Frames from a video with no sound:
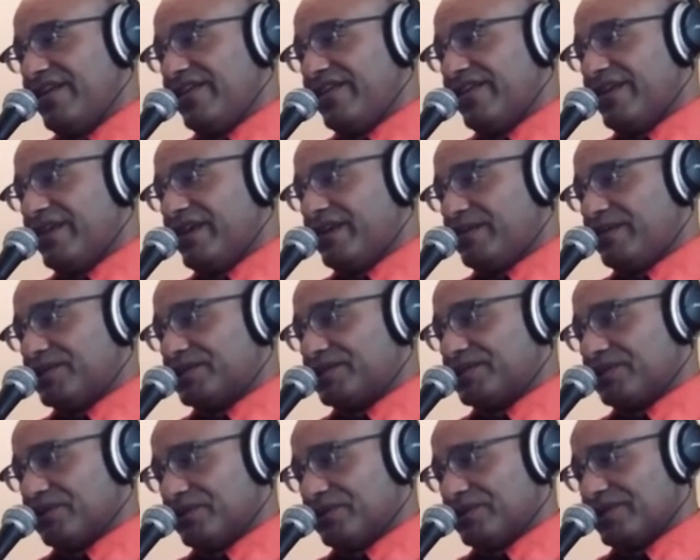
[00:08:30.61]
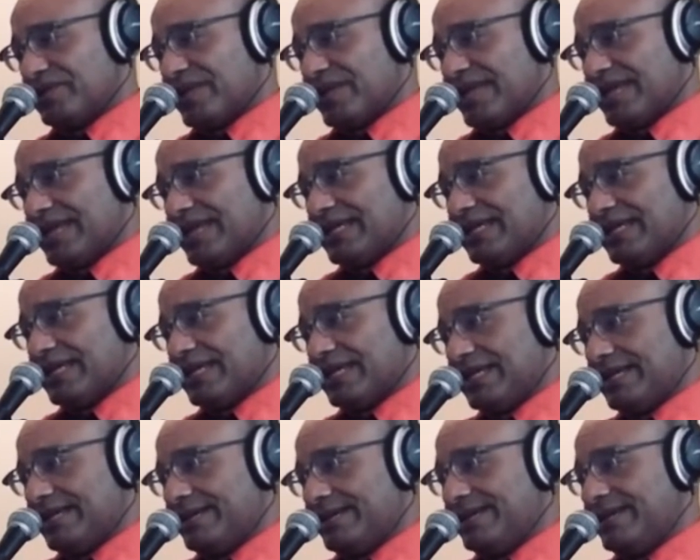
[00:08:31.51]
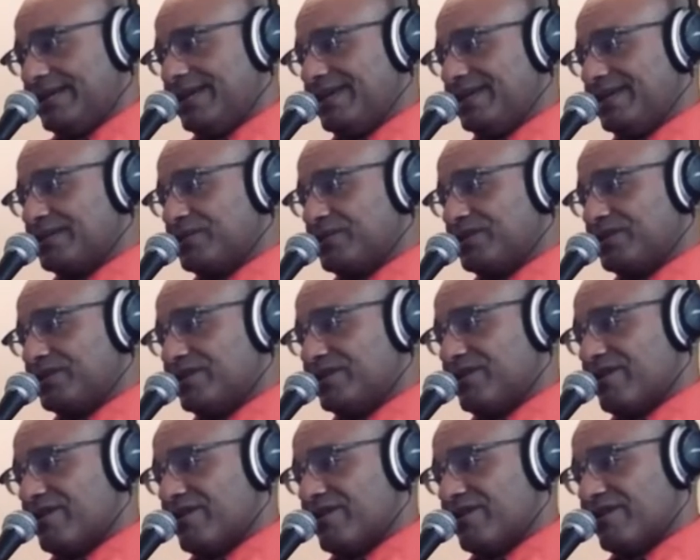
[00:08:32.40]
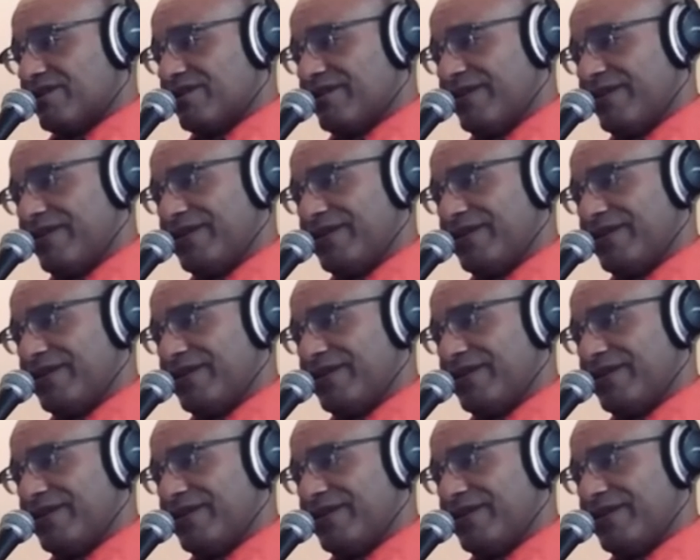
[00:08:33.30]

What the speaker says: They almost looked like... He squinted harder,